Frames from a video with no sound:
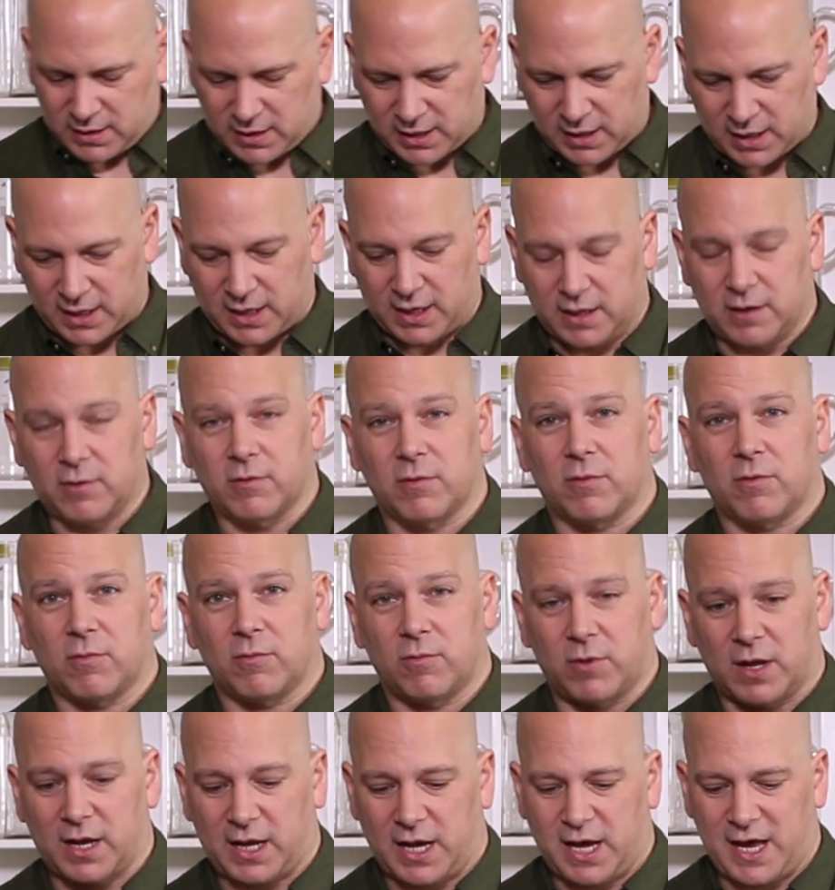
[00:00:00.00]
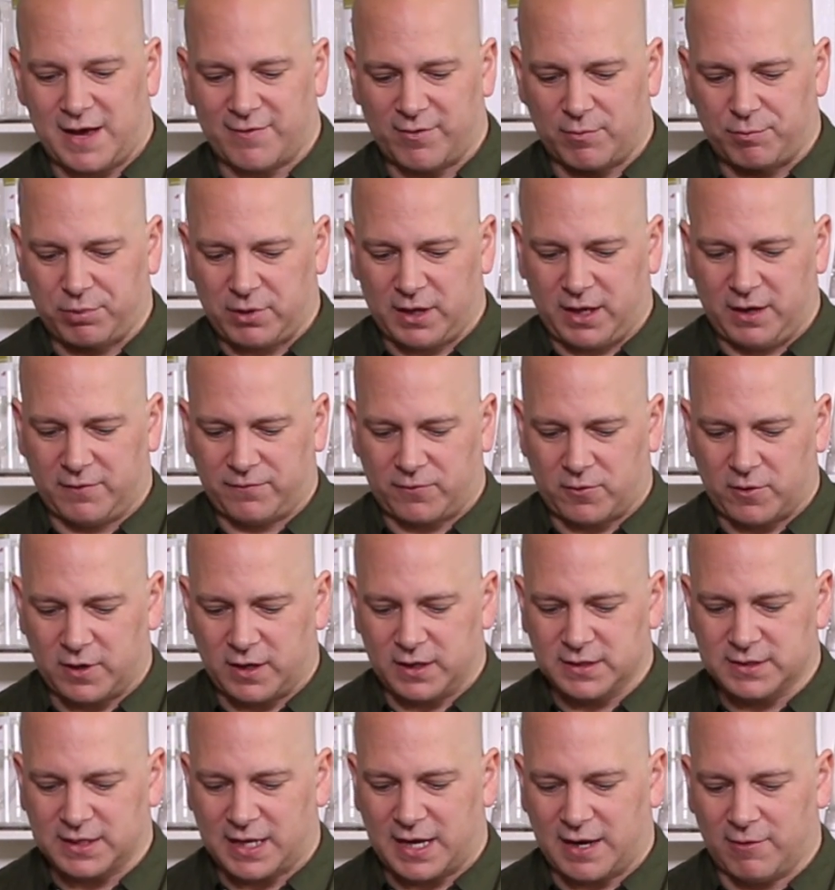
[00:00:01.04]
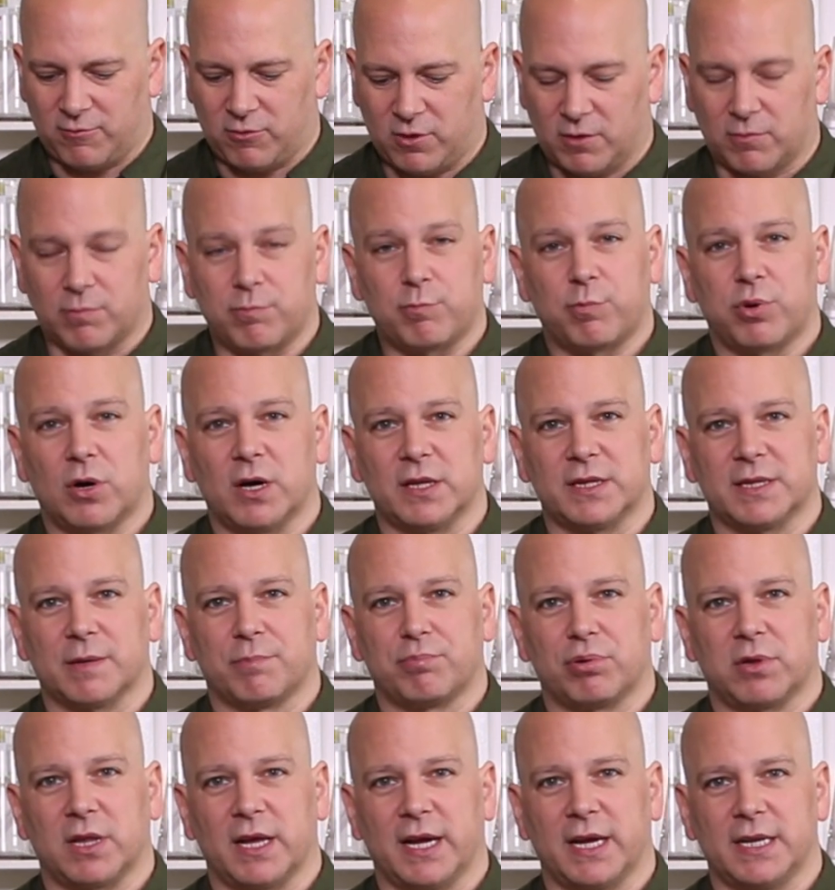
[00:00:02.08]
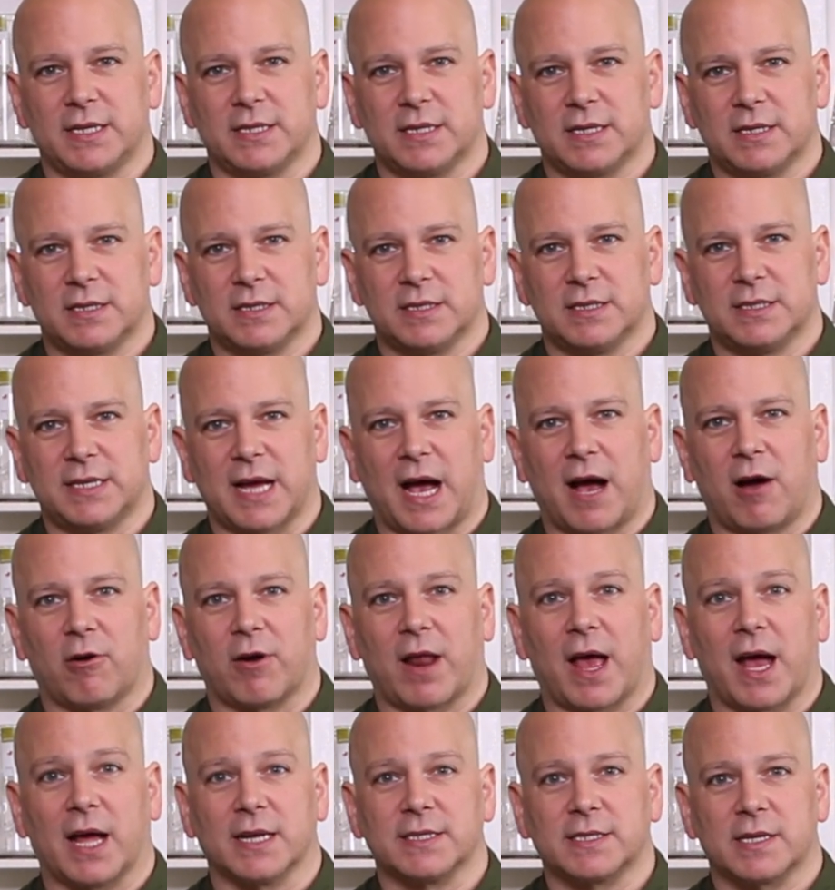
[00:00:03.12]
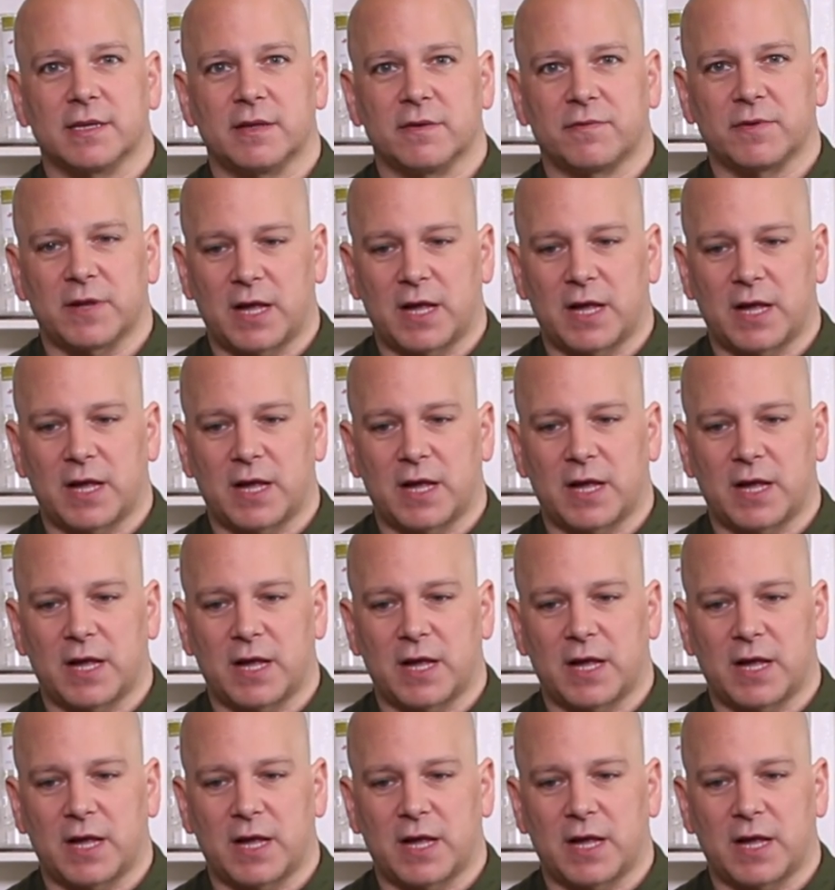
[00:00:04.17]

And what I have a plate for is I will put the plate down onto the